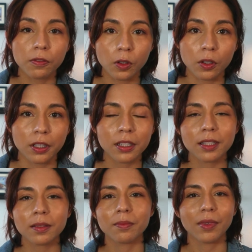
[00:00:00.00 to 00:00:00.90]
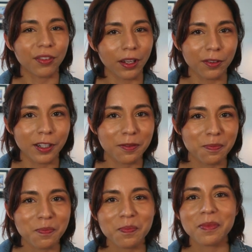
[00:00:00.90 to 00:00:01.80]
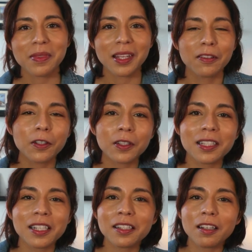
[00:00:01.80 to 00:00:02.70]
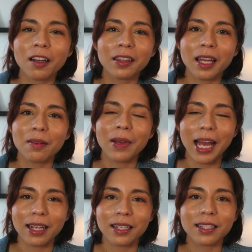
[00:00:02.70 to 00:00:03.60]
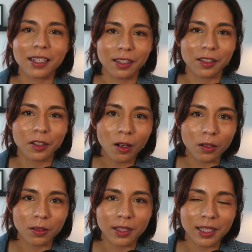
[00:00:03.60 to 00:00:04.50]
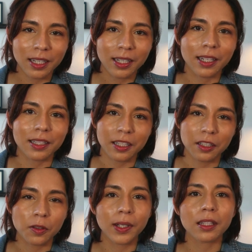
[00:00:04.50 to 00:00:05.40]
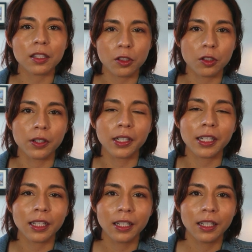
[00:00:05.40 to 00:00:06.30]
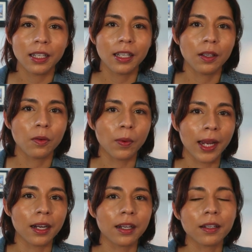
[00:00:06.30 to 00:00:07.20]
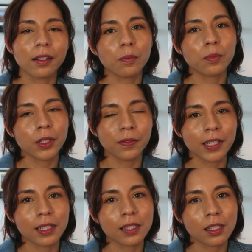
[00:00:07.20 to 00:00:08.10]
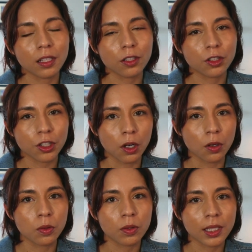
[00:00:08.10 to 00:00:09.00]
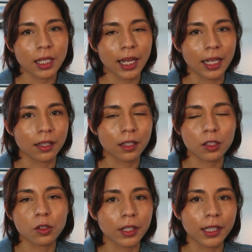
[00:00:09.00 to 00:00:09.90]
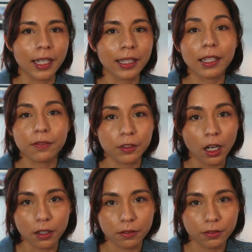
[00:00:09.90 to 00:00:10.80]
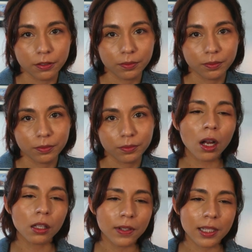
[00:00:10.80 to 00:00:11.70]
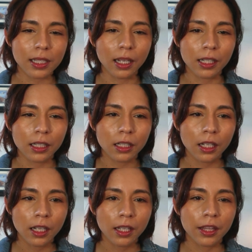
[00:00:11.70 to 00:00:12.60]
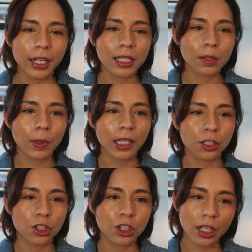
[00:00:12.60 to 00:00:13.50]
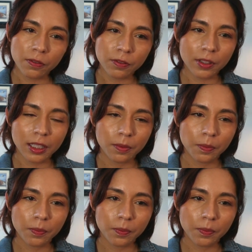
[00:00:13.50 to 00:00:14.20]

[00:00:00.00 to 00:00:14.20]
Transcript: of course, my favorite, focuses on them as young adults, continuing the story where previous shows and the storyline left off. All of a sudden, there has been a shift